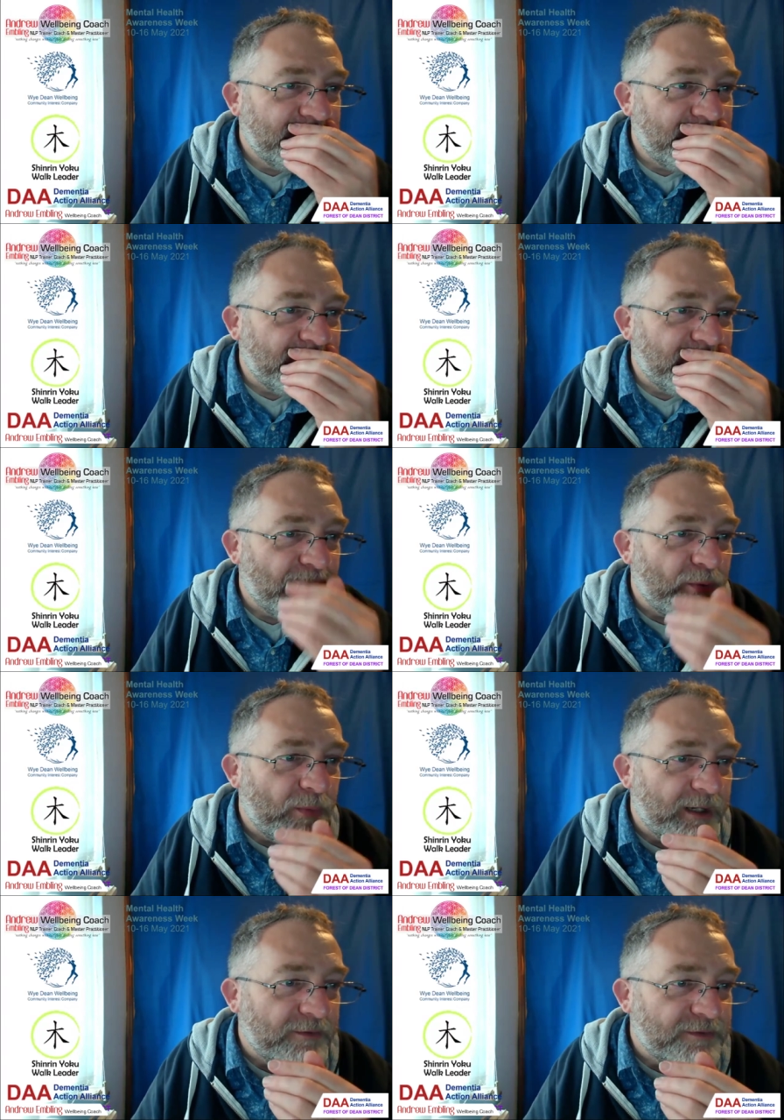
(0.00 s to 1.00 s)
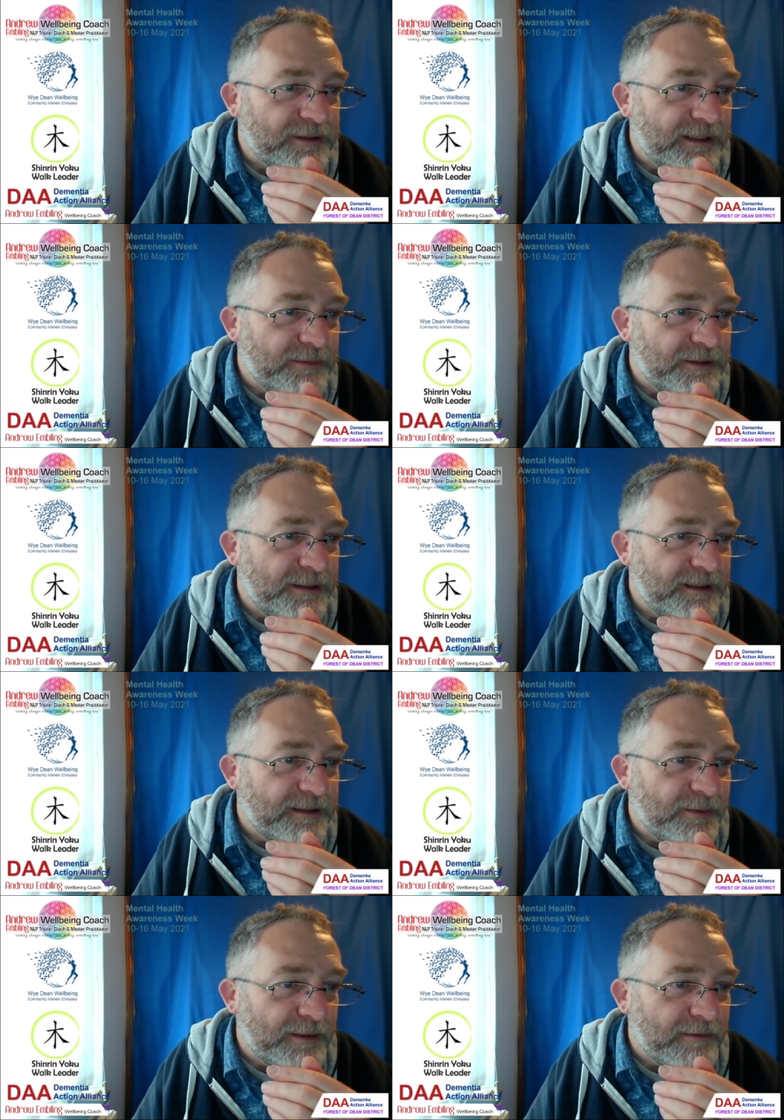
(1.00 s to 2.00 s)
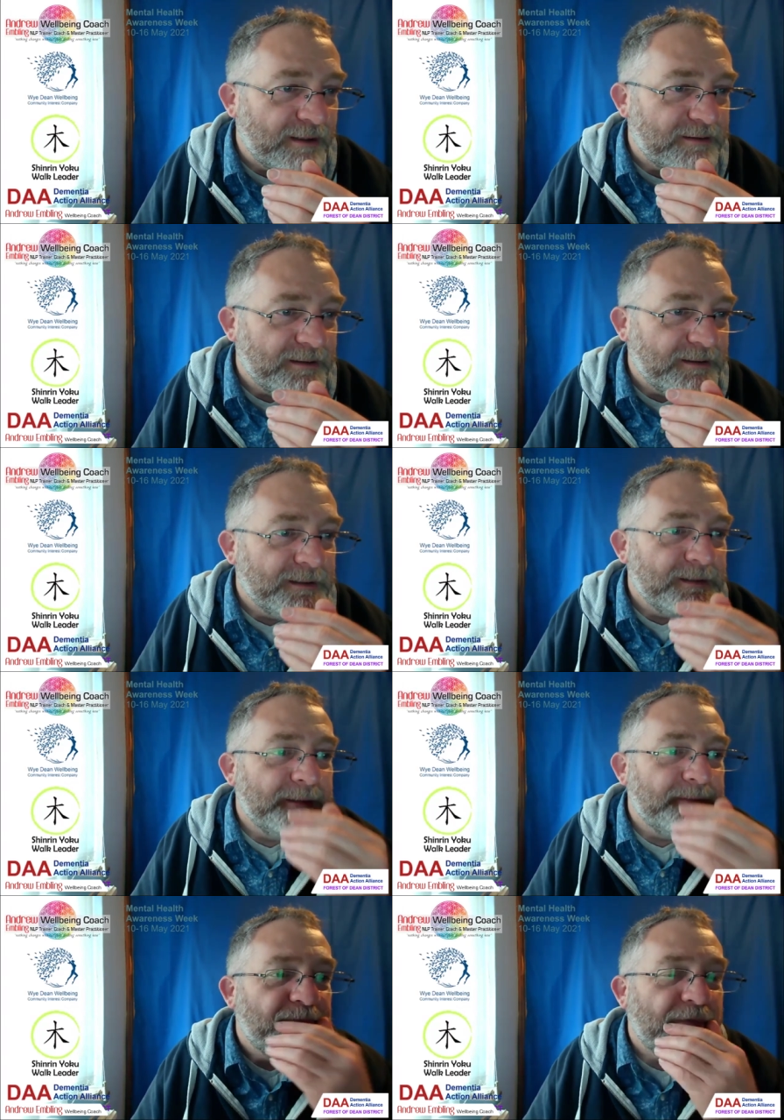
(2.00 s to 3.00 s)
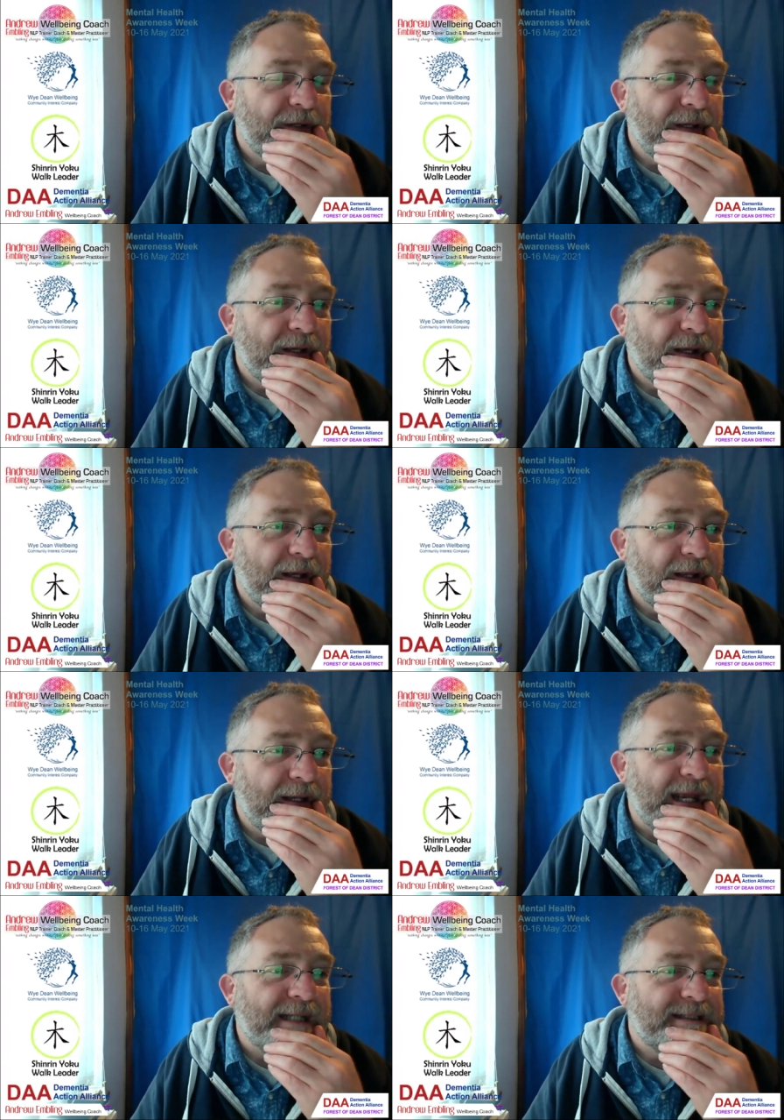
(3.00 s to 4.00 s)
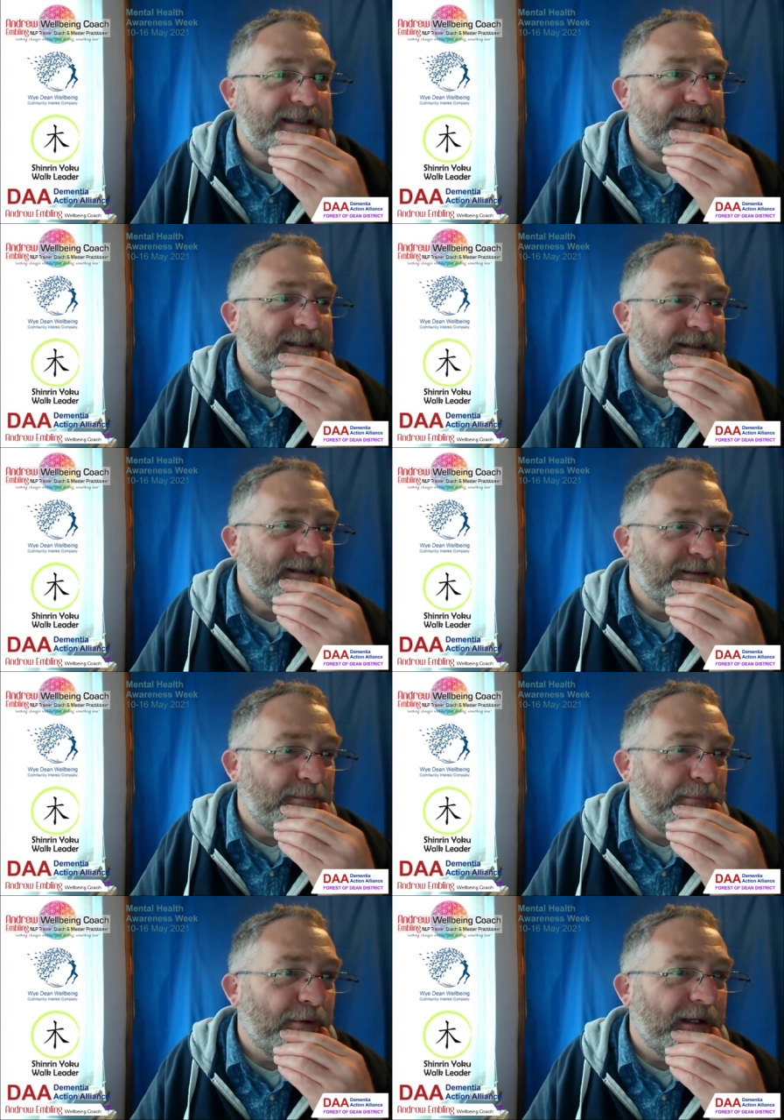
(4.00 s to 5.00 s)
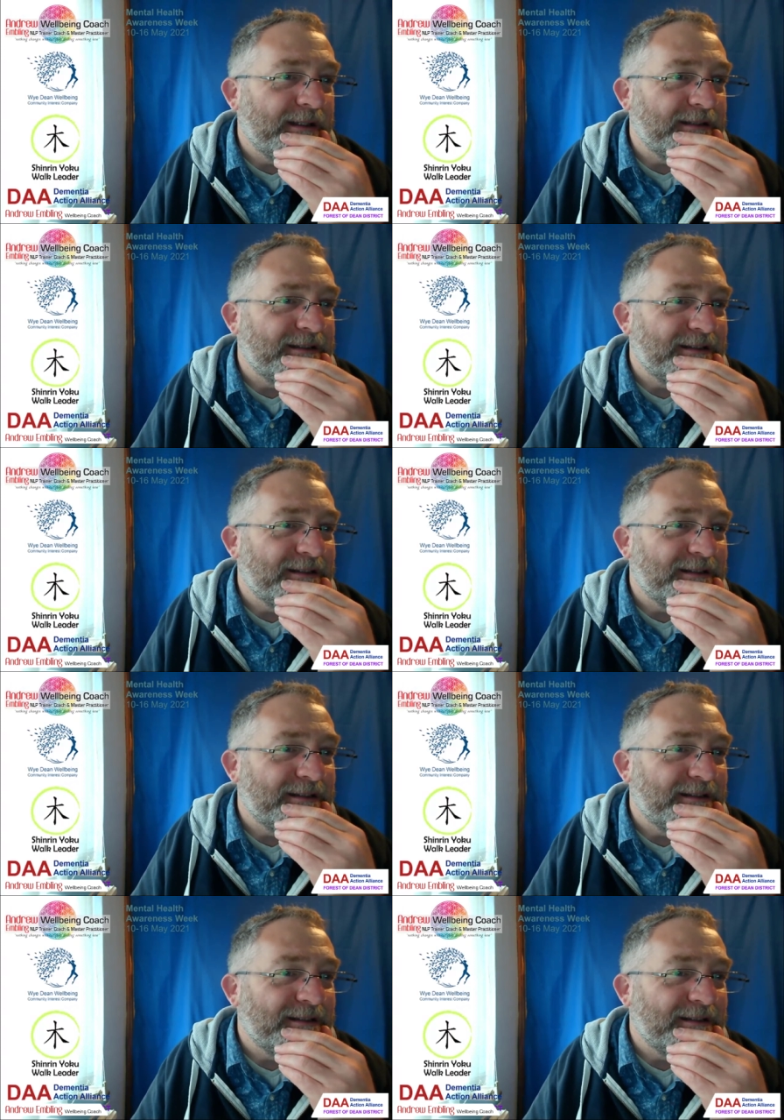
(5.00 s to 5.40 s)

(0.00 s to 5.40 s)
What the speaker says: going the wrong way, obviously. Must be the other way around. Yes, brilliant.